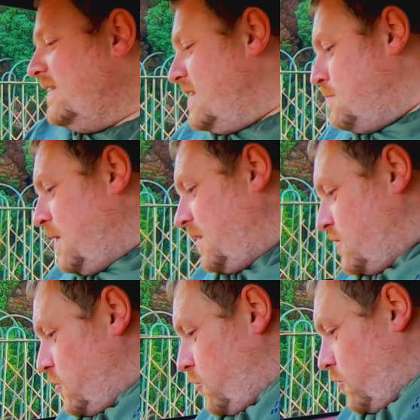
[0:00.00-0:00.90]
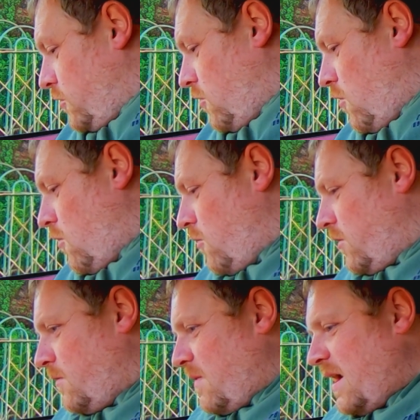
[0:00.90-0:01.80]
It's been too
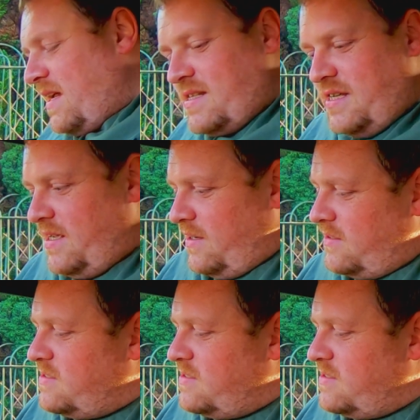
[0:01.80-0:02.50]
long, my dear